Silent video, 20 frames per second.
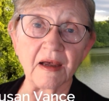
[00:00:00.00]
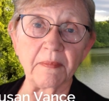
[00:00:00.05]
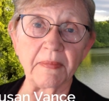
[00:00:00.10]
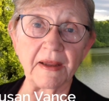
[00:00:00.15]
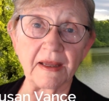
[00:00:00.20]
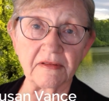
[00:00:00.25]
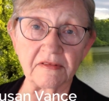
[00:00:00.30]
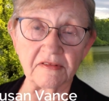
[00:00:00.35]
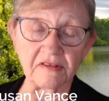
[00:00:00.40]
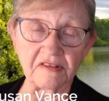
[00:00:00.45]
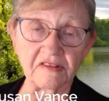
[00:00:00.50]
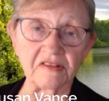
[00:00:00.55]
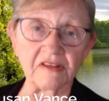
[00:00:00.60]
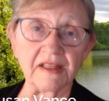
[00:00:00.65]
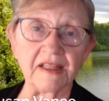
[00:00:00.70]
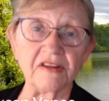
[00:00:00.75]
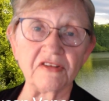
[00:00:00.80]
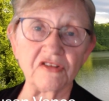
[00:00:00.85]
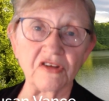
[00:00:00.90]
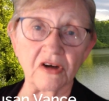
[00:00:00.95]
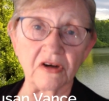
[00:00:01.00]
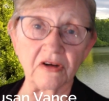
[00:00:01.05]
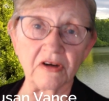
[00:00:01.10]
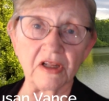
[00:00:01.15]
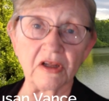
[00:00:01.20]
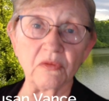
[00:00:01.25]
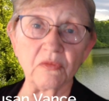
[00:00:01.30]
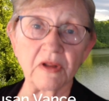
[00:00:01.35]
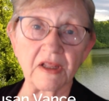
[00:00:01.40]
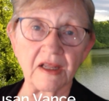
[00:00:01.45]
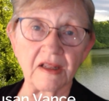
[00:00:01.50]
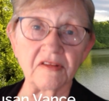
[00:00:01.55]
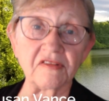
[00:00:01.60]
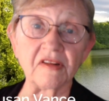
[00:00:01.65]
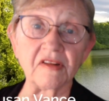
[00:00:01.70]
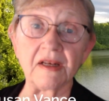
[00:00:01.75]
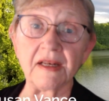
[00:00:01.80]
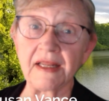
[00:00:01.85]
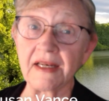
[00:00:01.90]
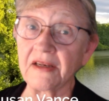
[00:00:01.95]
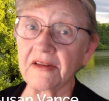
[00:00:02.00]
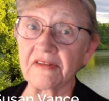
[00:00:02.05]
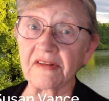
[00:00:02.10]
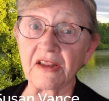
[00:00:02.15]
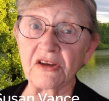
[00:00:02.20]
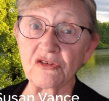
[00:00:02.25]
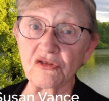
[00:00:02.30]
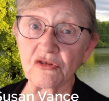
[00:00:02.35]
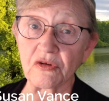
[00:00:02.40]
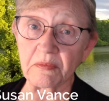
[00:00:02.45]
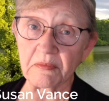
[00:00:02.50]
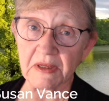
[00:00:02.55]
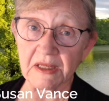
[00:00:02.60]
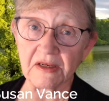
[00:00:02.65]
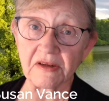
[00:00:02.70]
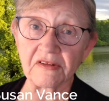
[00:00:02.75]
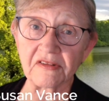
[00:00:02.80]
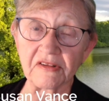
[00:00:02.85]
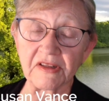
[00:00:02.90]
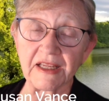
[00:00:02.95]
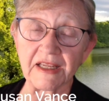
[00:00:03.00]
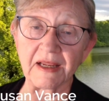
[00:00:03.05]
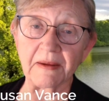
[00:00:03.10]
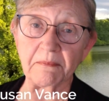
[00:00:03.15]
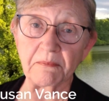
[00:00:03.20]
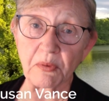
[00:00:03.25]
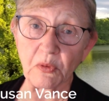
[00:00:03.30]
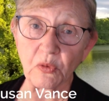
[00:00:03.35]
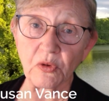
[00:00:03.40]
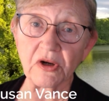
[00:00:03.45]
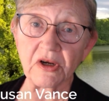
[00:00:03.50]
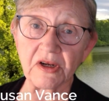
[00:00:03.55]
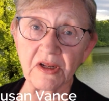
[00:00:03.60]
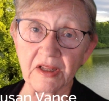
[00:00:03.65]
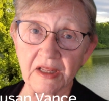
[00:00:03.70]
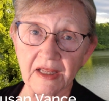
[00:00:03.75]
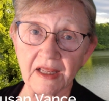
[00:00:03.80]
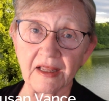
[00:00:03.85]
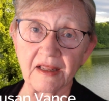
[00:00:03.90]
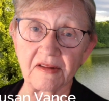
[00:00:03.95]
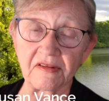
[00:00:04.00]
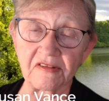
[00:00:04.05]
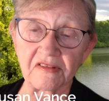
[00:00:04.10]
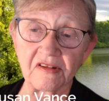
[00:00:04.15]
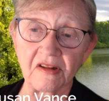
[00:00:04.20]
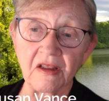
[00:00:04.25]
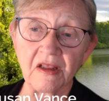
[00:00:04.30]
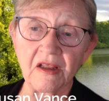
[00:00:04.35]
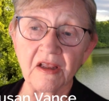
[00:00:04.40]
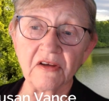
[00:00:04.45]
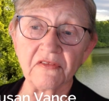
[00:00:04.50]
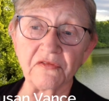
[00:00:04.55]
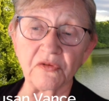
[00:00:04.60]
about the Celeste Arnone case, and it is a tremendously important case